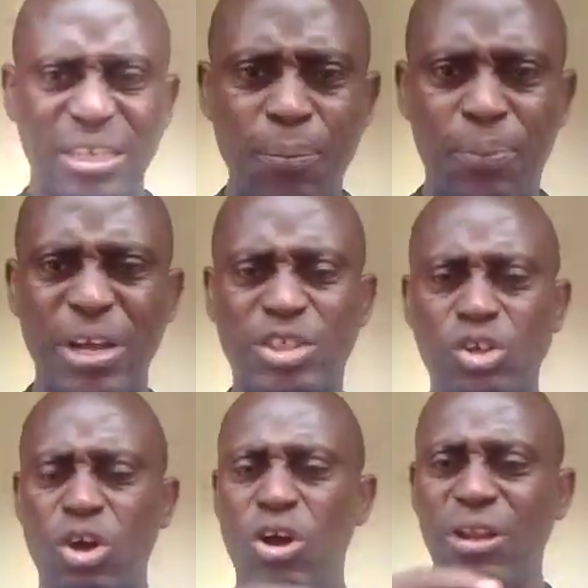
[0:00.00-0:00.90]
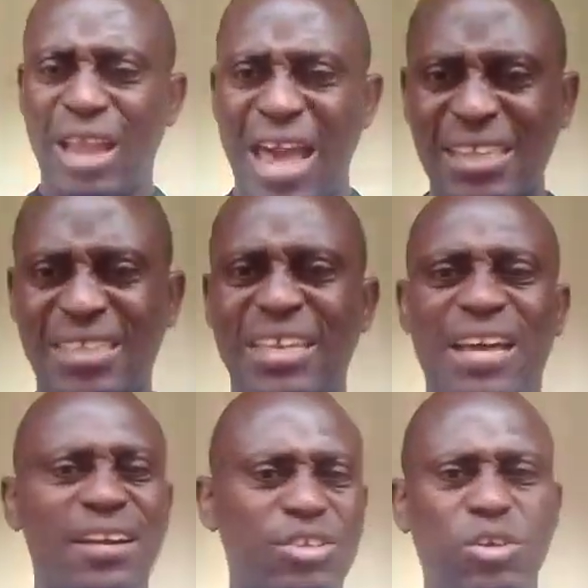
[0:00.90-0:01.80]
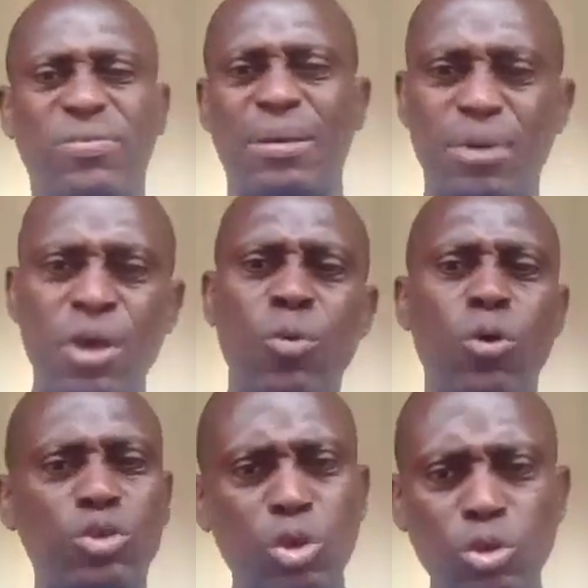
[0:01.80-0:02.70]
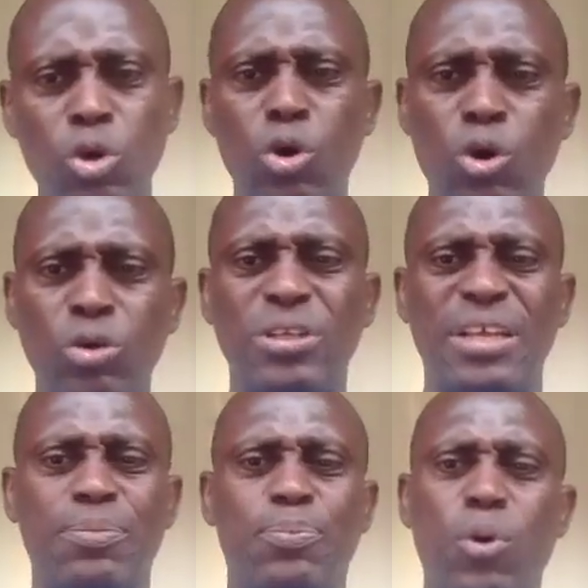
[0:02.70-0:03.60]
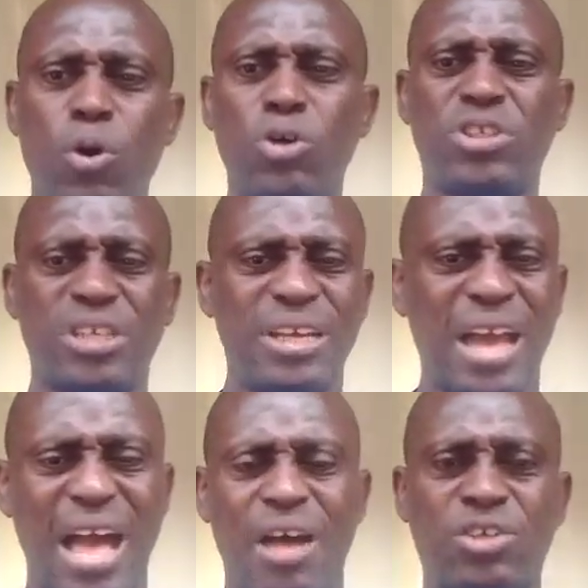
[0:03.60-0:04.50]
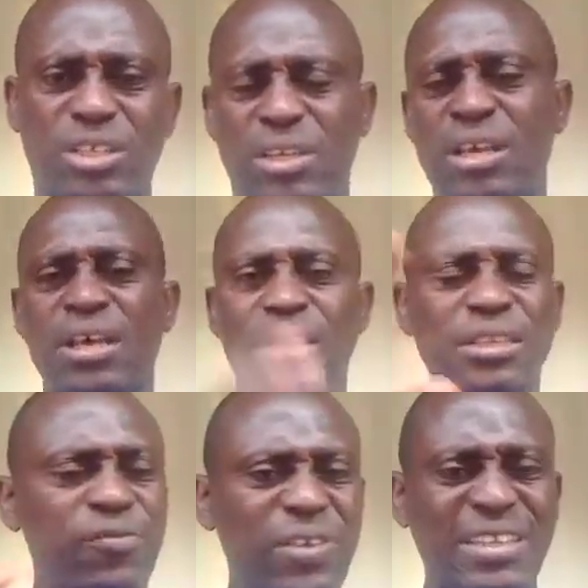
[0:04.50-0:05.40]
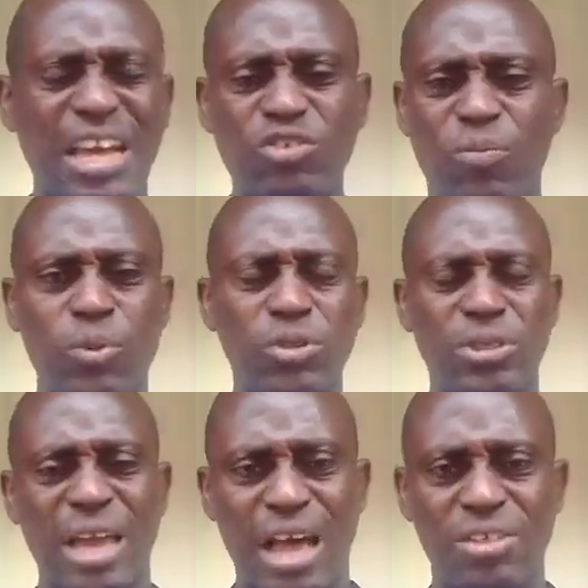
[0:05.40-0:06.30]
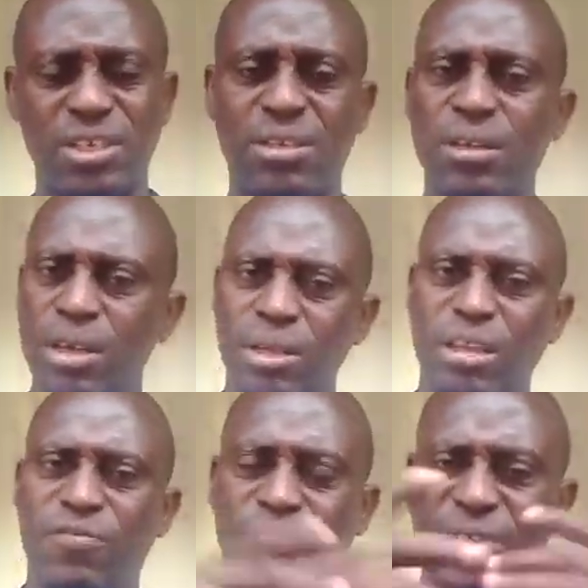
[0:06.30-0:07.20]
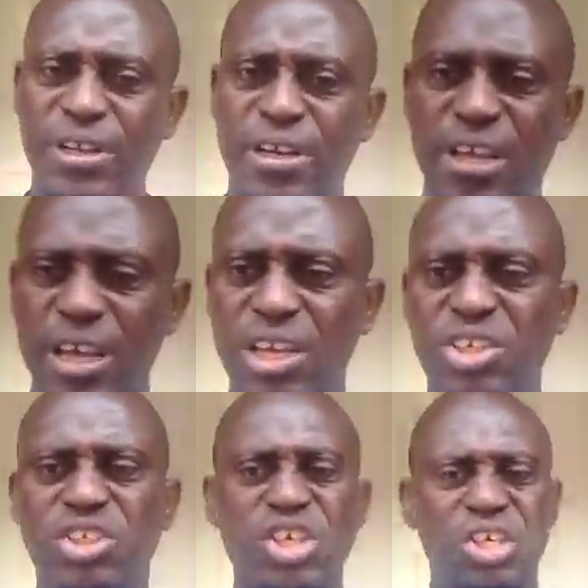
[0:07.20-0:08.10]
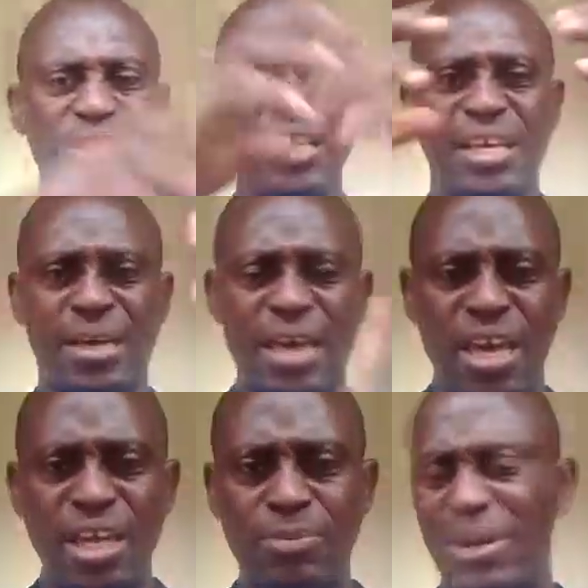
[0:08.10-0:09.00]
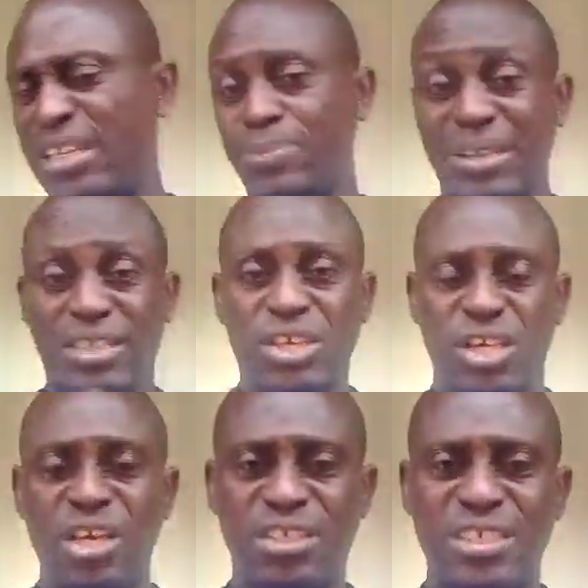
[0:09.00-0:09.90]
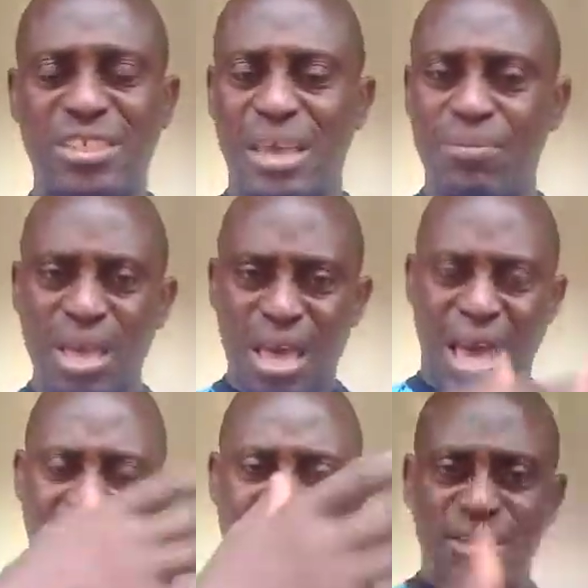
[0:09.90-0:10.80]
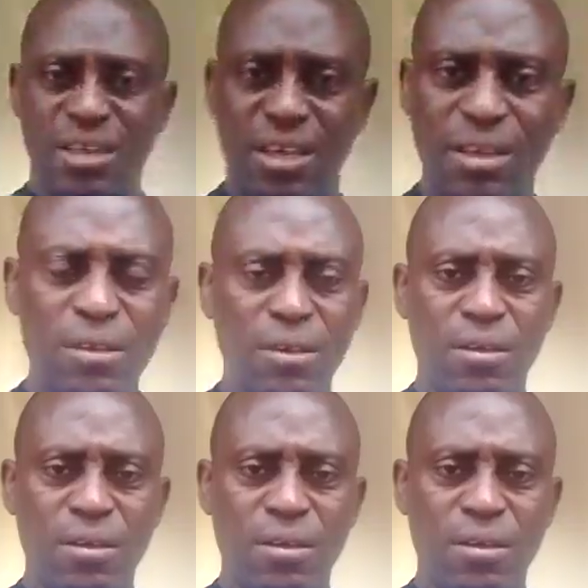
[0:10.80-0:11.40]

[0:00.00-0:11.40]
temperature, lighting, and rest of them. We also know the poultry housing, different types of poultry housing: the free range, the cage, battery cage system, and the